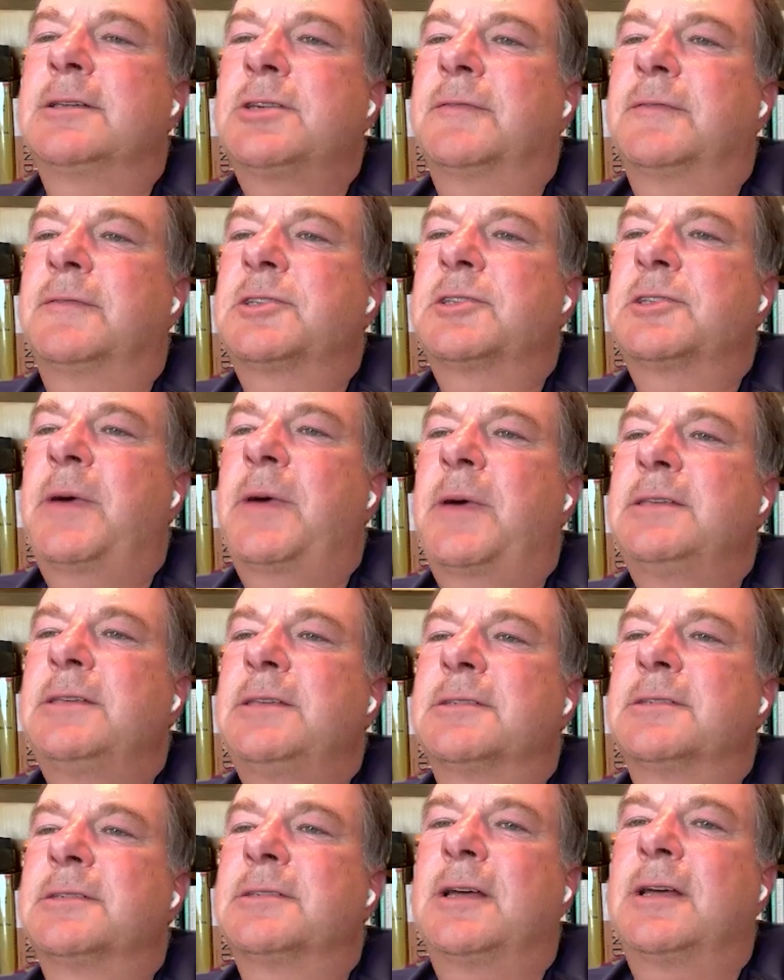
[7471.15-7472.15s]
If the
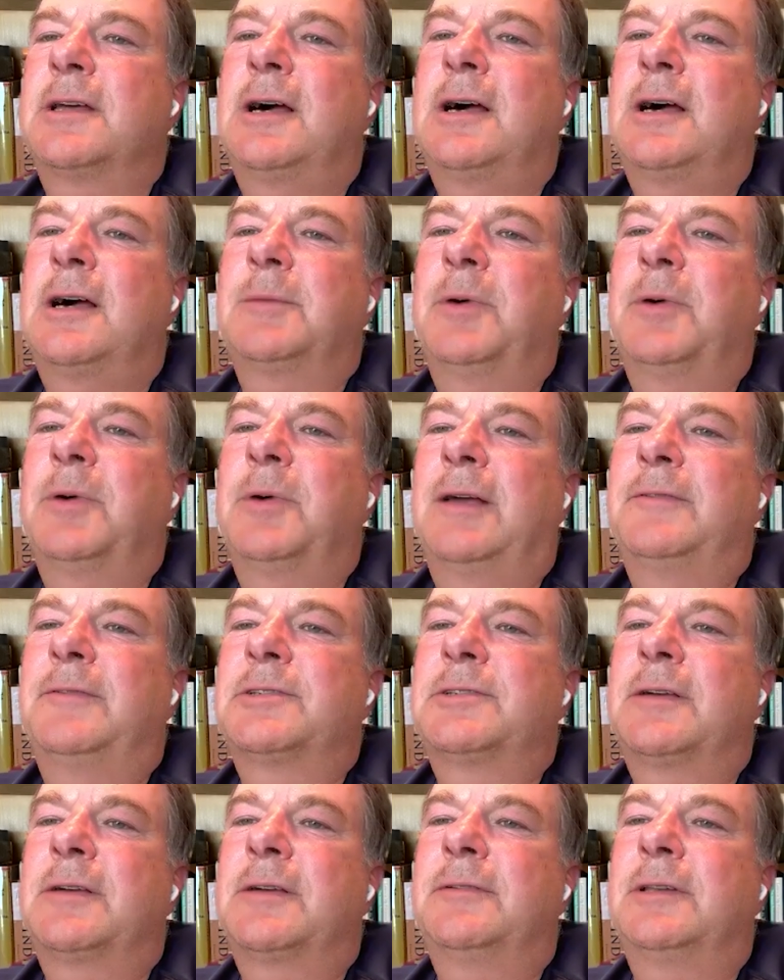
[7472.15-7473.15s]
space is unoccupied
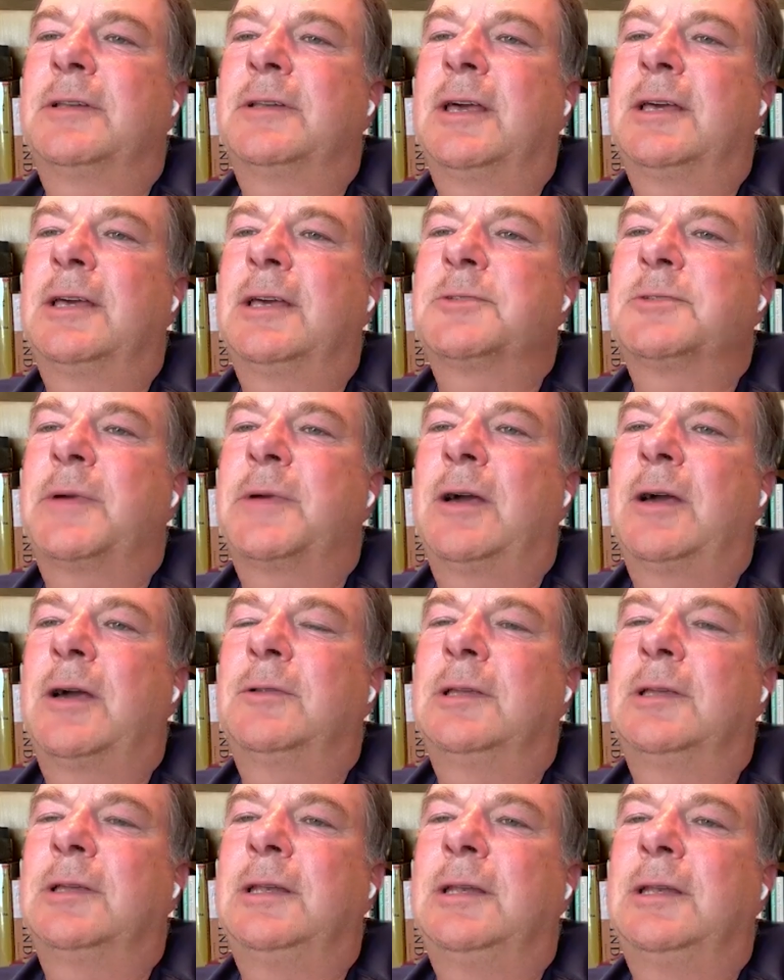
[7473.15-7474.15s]
for 7 days, we
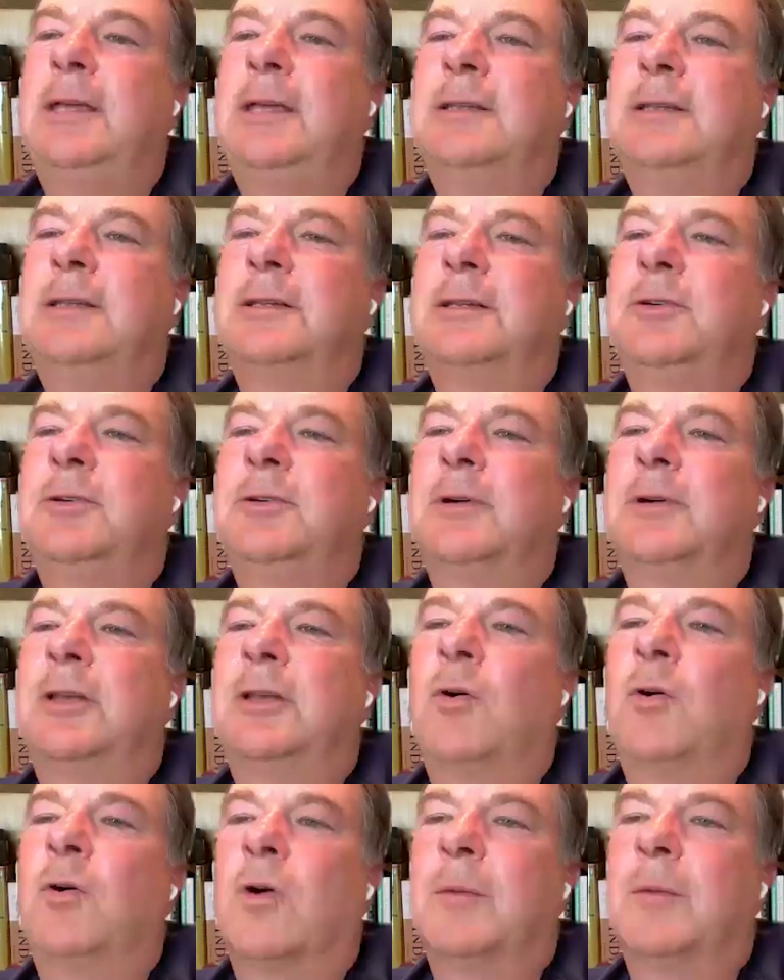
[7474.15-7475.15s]
only need to do a
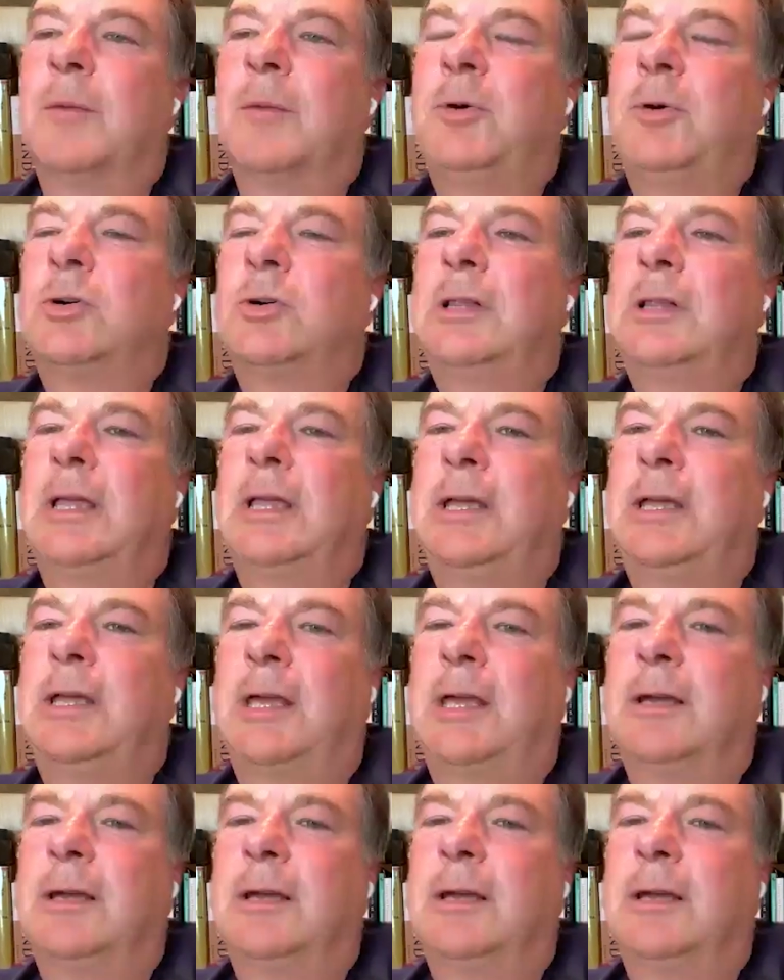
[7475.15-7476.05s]
normal cleaning.